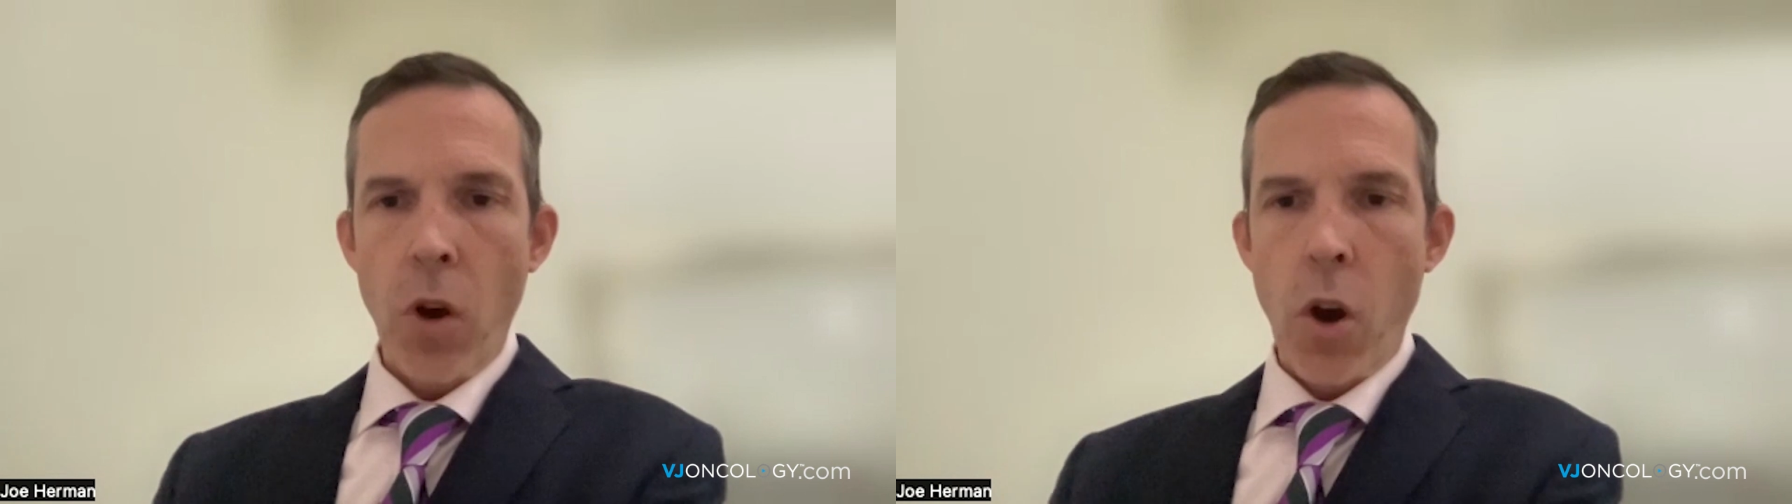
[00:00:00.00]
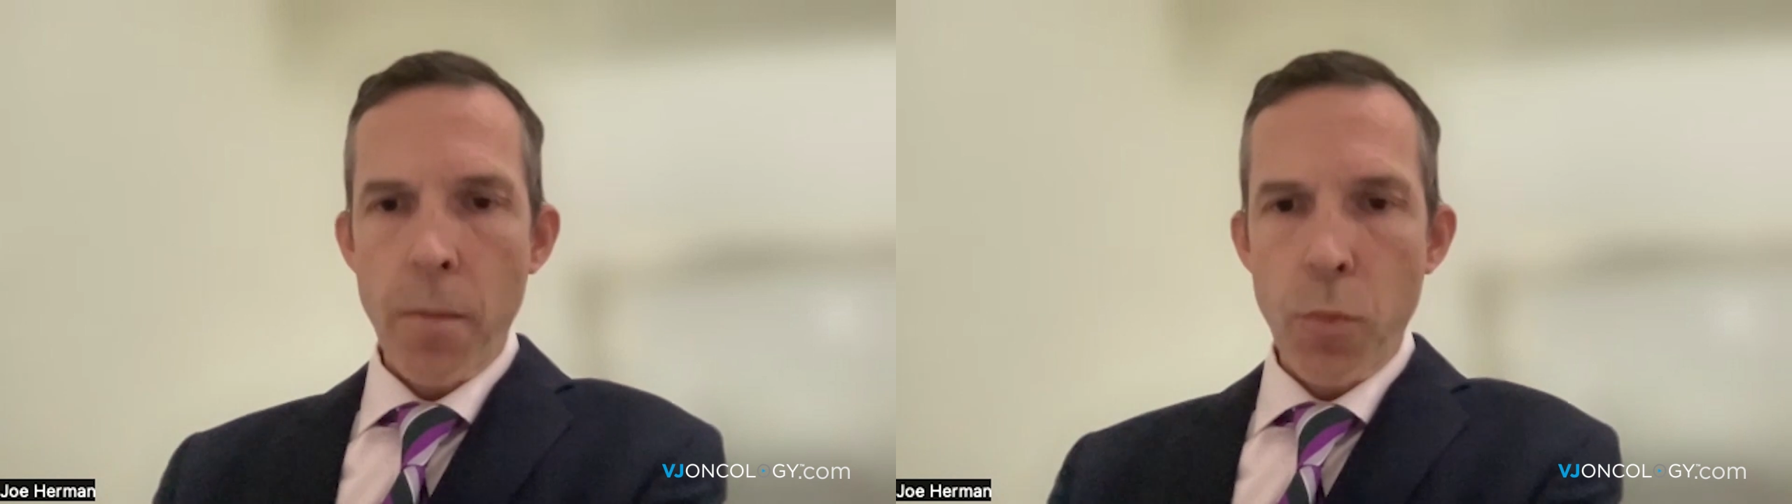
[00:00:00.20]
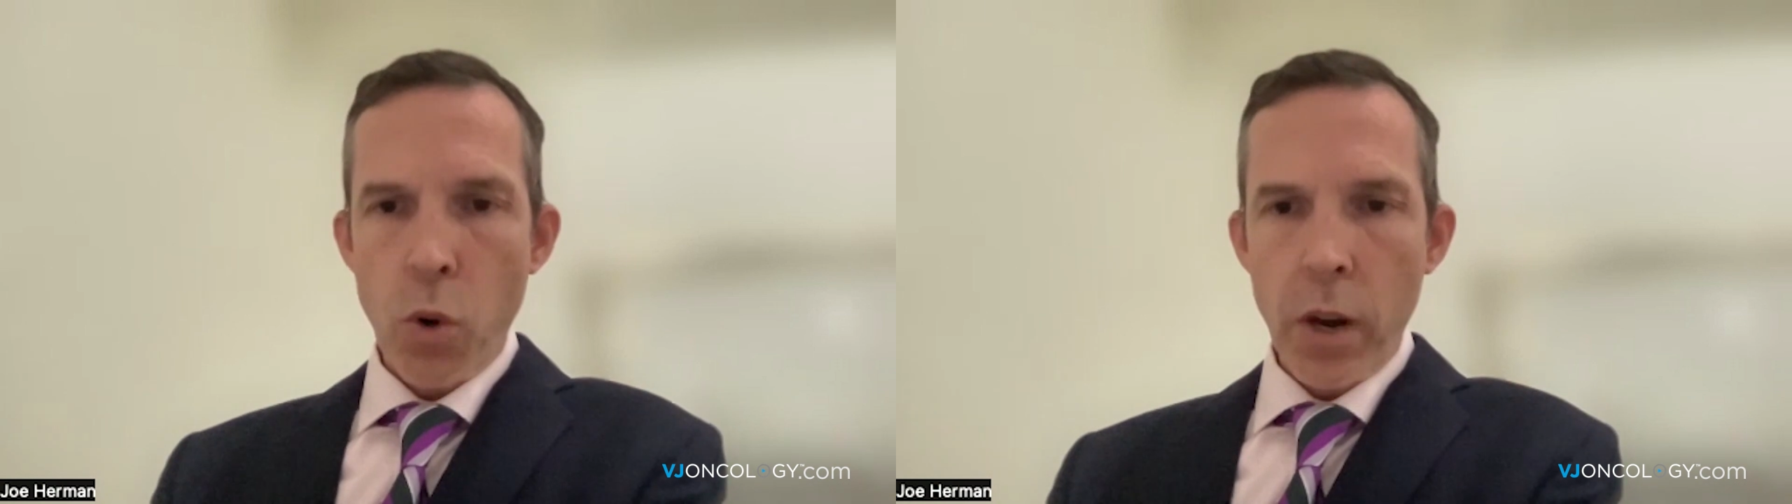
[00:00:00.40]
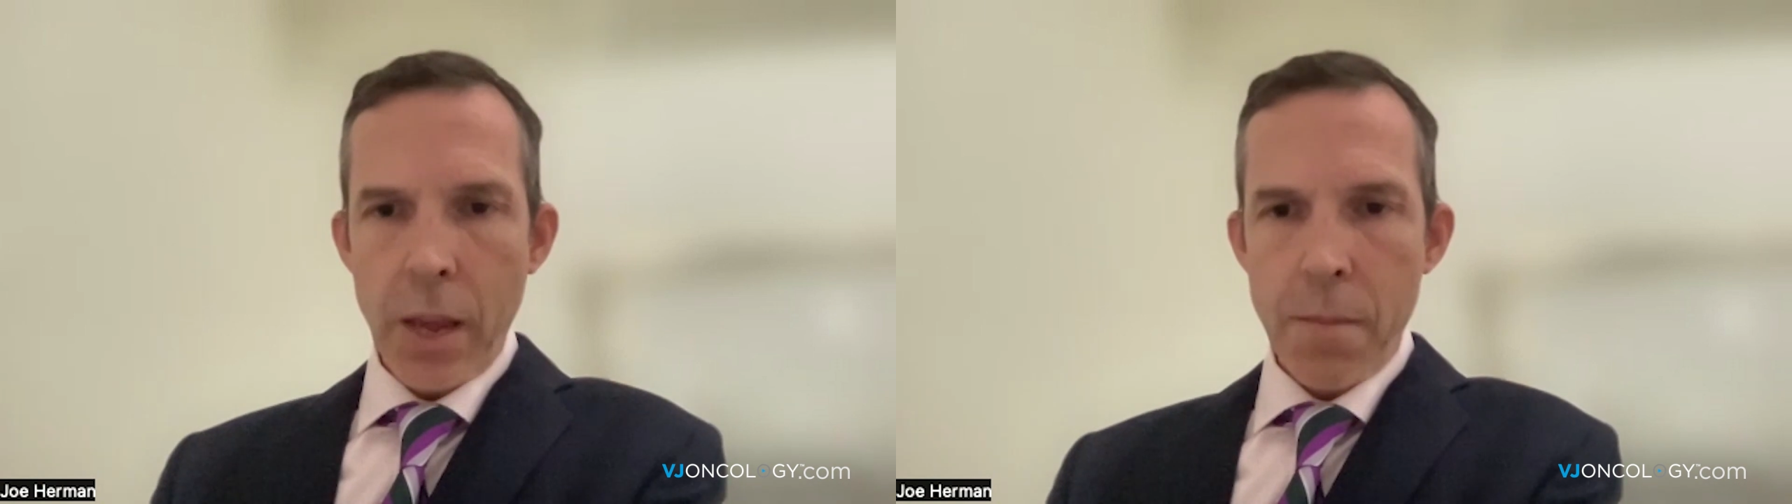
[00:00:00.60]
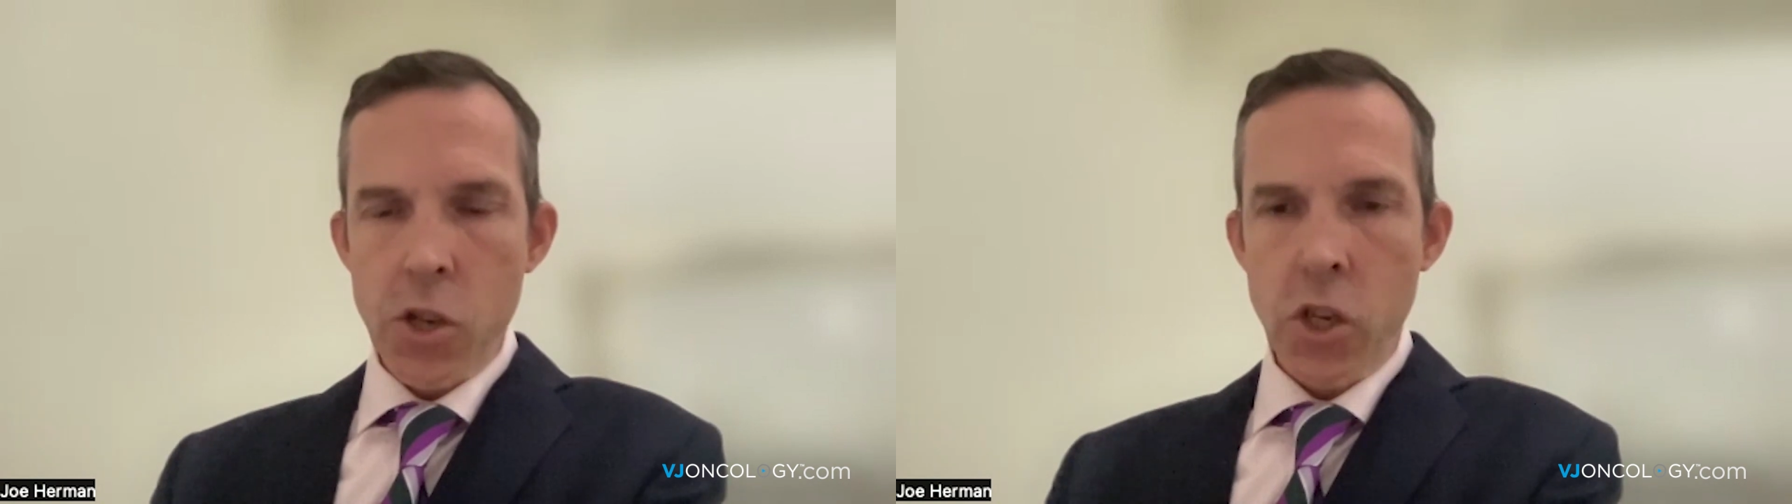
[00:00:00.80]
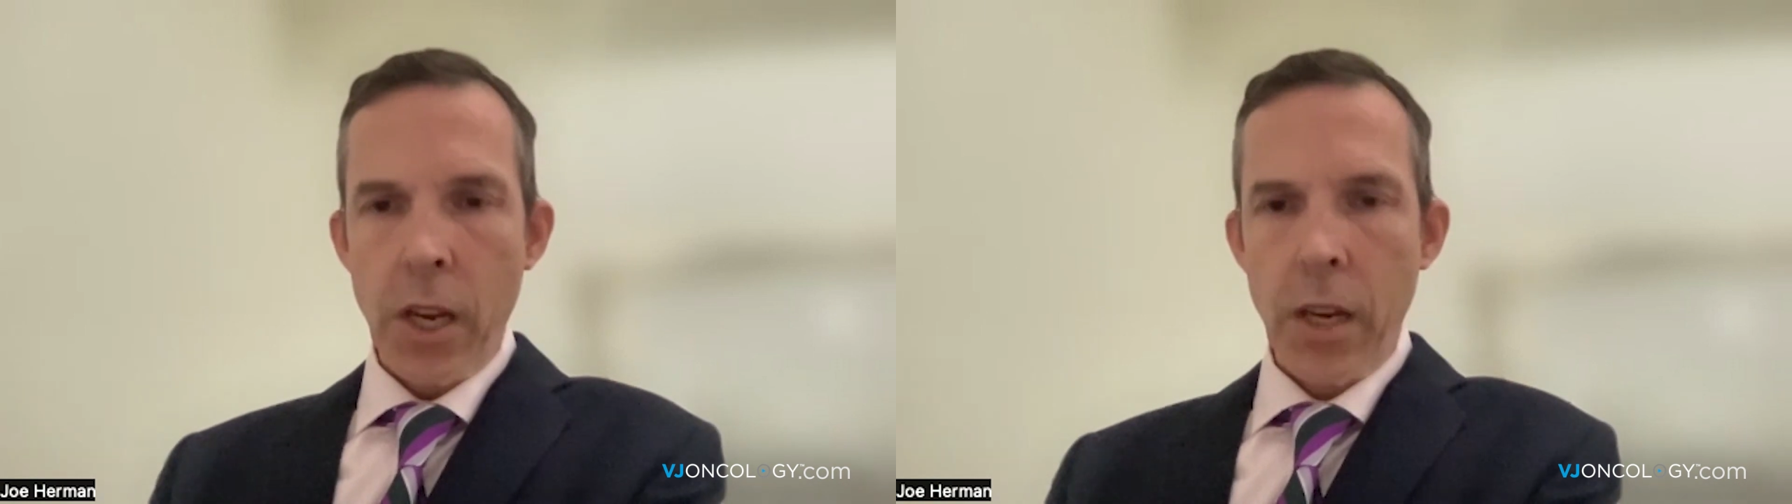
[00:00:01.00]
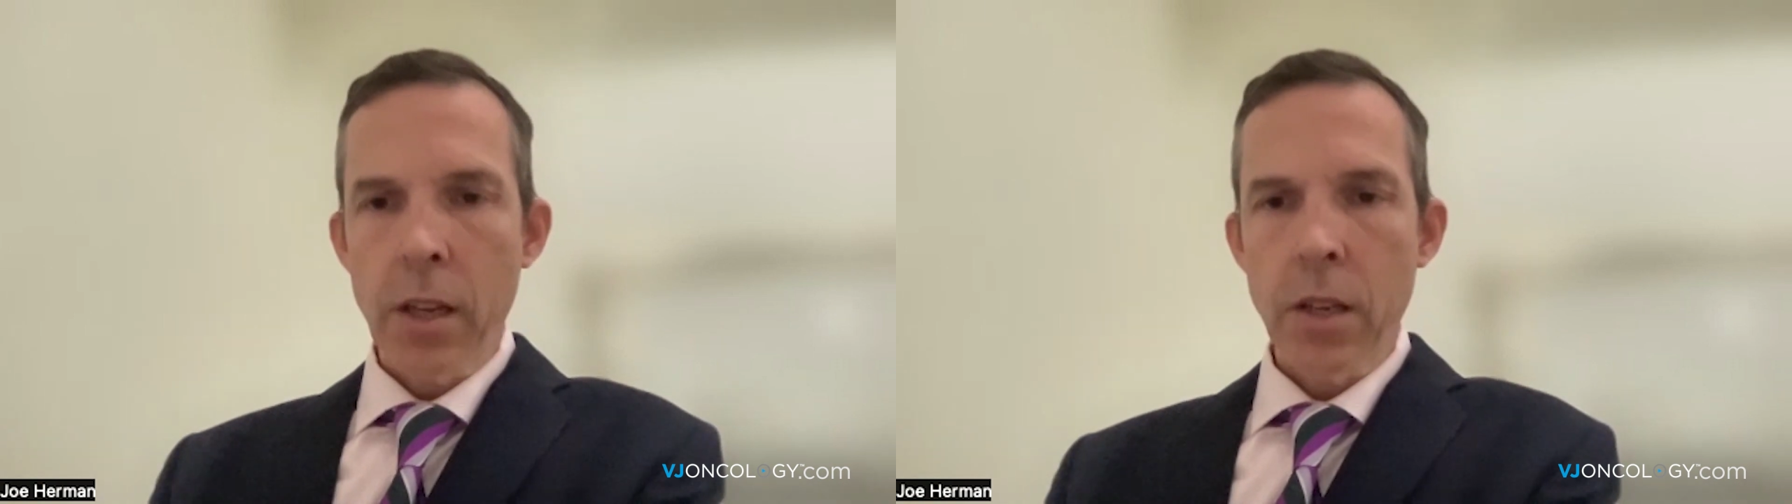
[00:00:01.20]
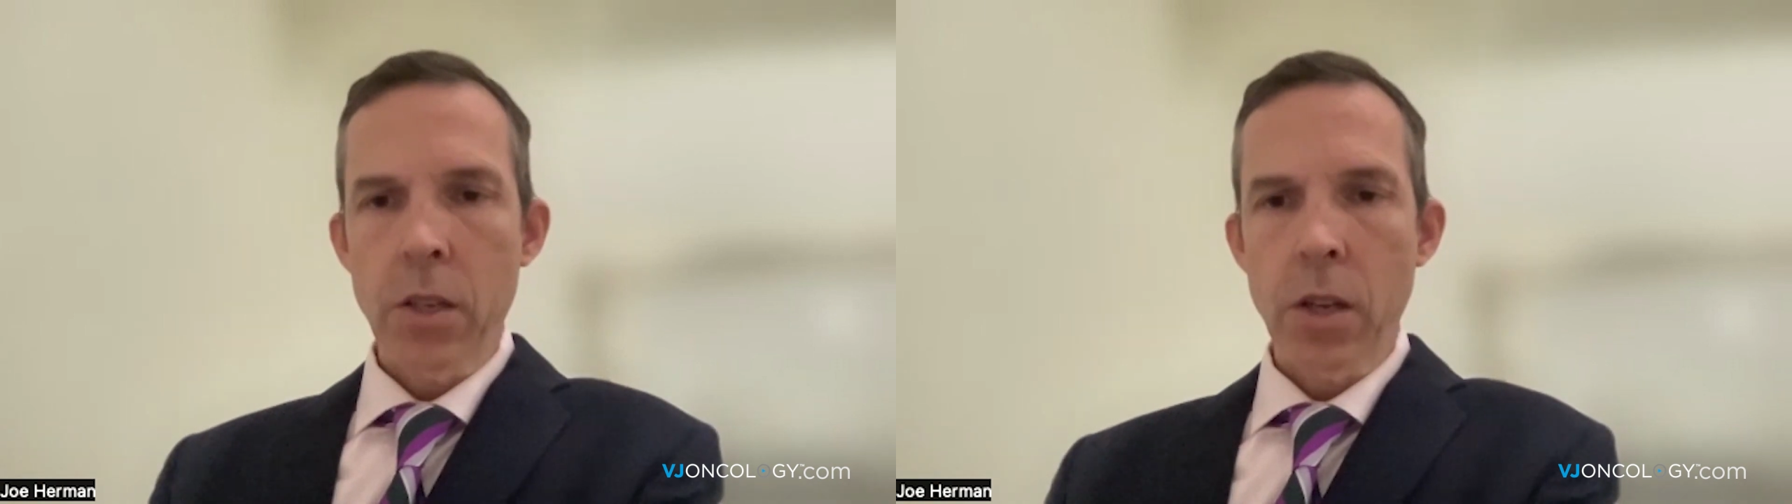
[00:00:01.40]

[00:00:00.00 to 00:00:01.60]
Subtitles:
onboard imaging